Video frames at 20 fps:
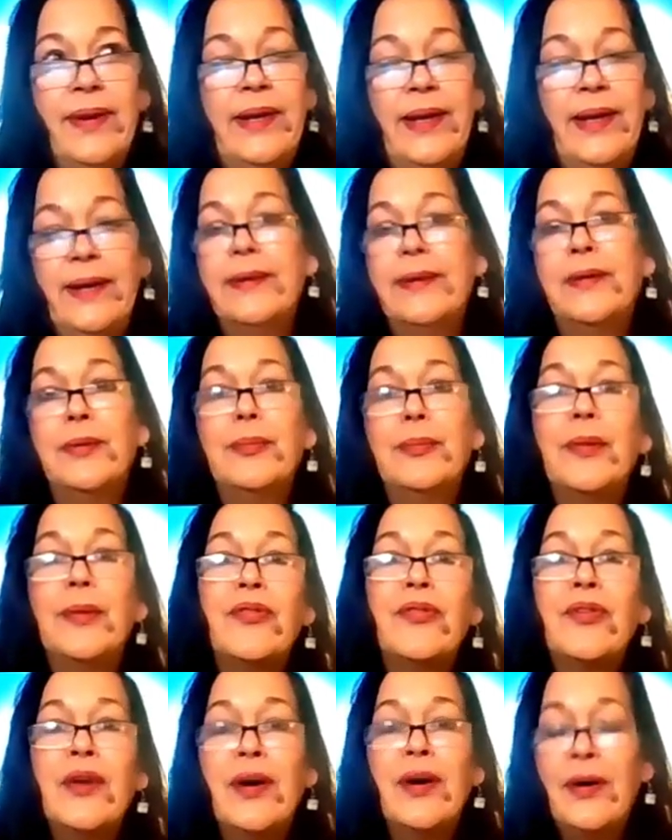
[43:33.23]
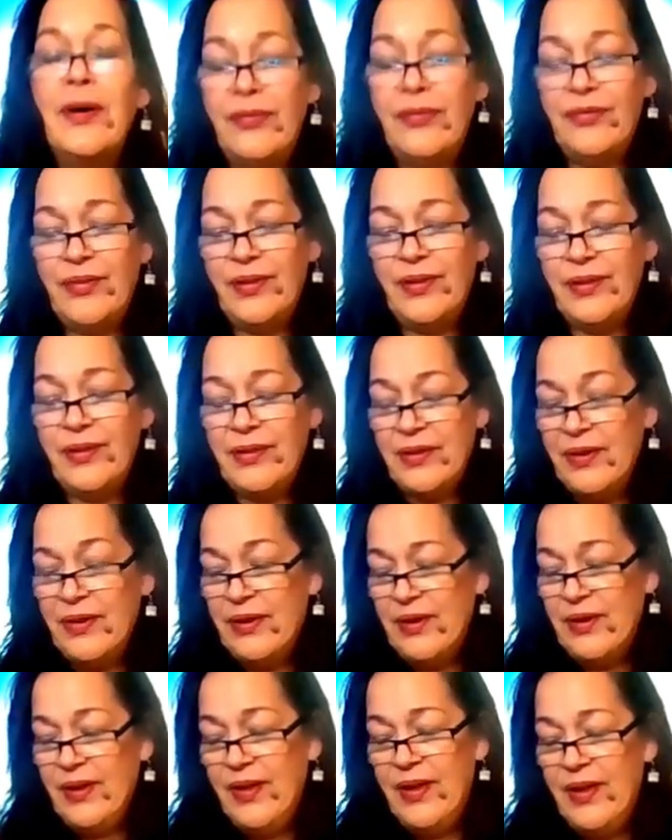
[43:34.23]
I can't help myself.
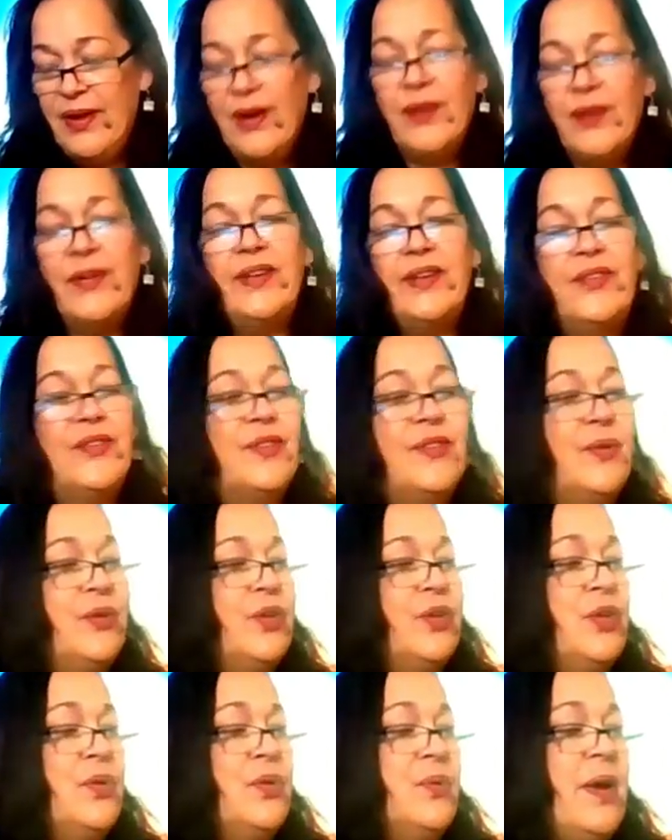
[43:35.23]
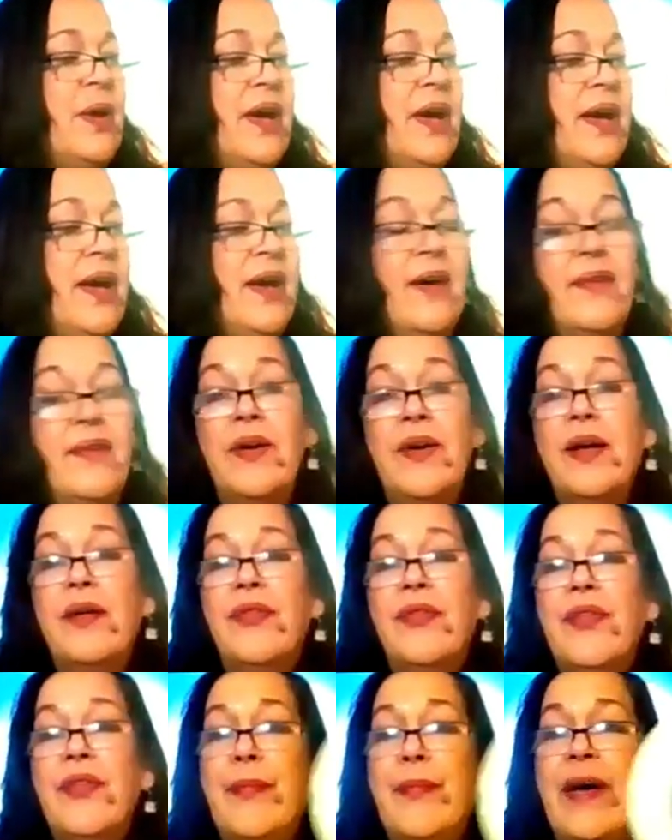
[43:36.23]
All right, so you have
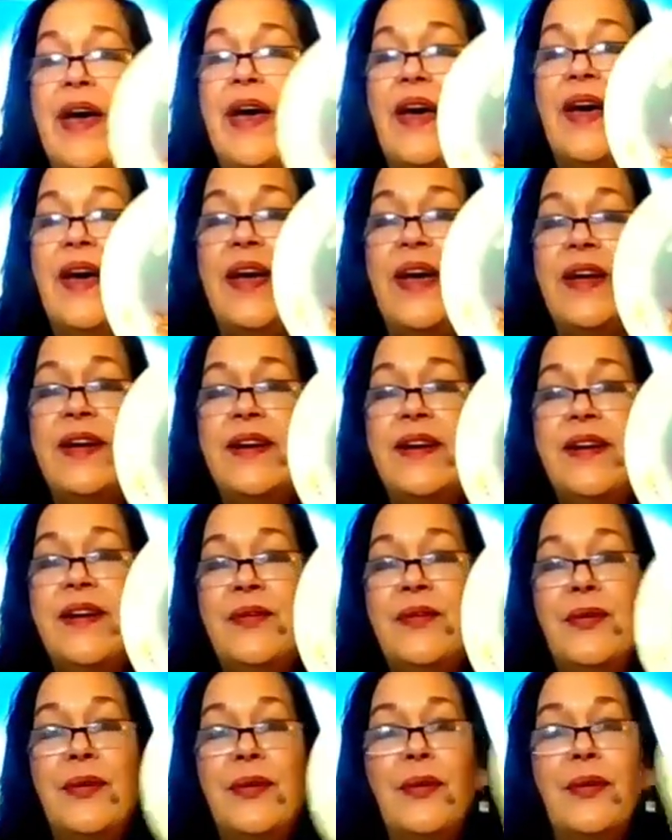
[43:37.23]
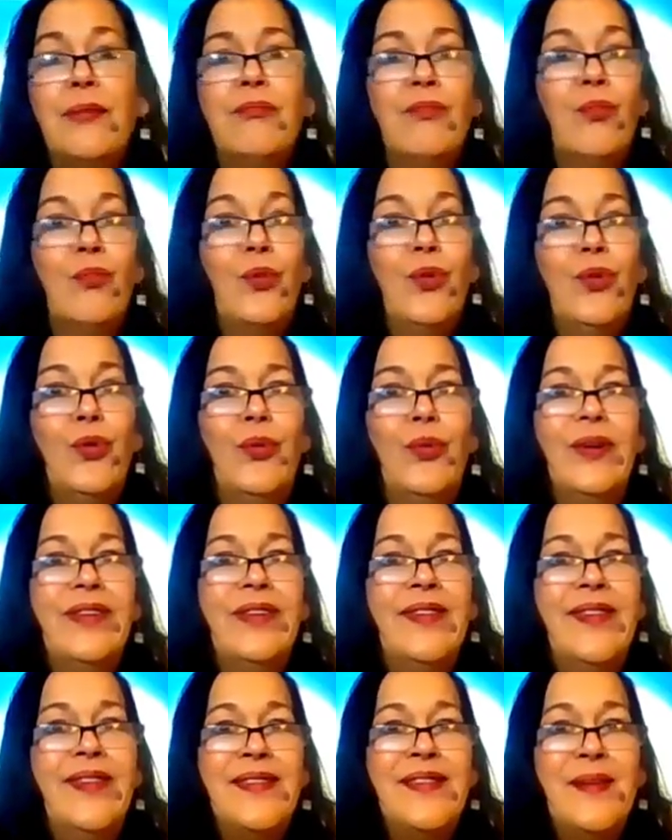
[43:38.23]
the bag. Oh,
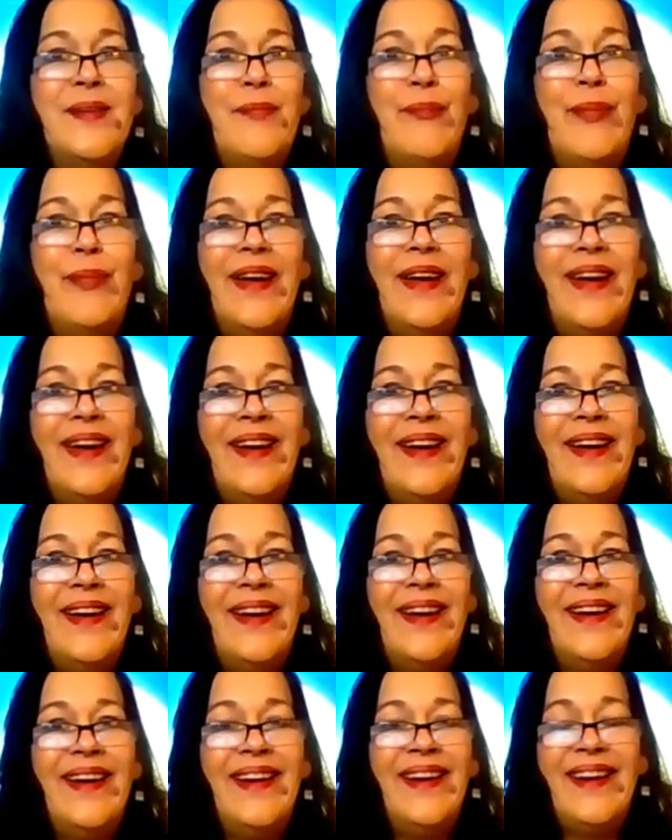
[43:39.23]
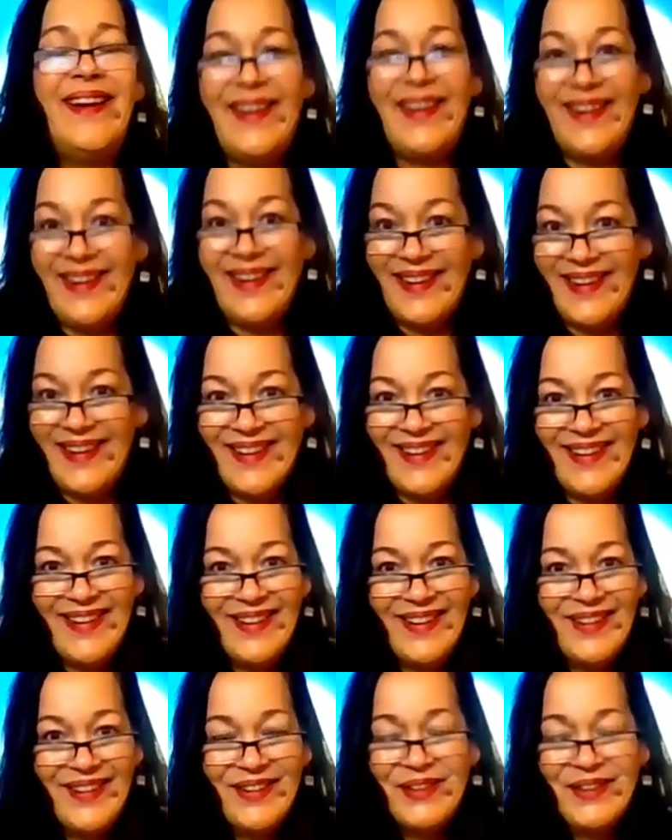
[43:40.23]
what's in the bag?
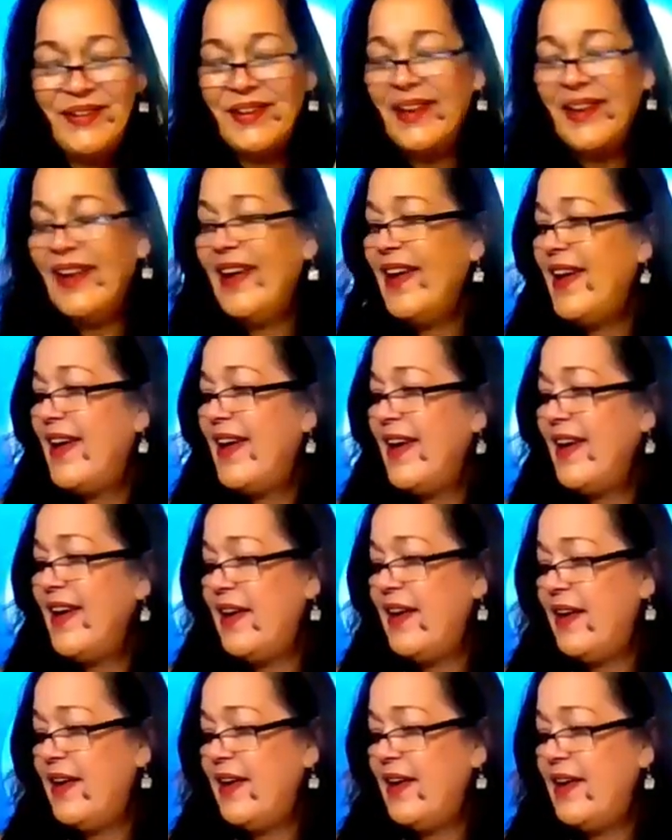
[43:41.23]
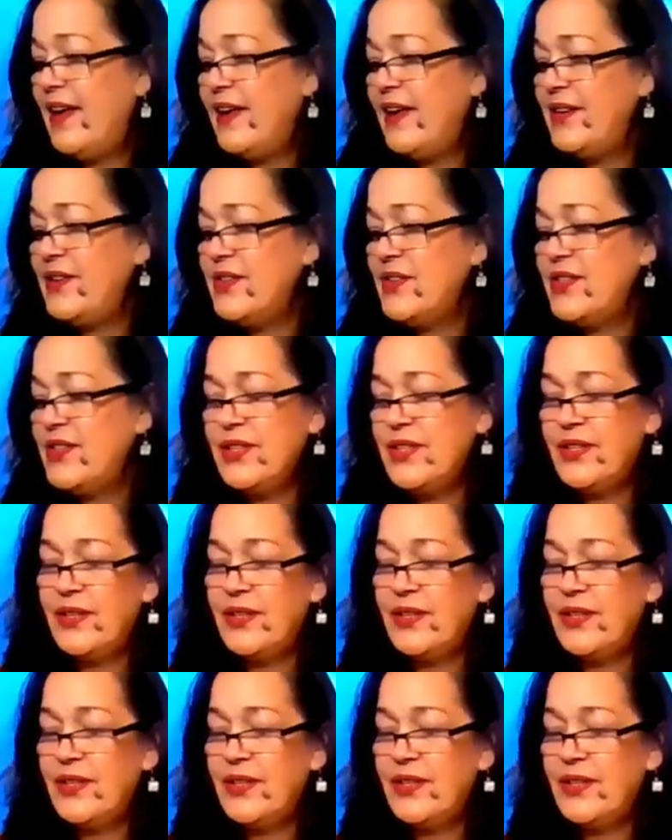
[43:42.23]
And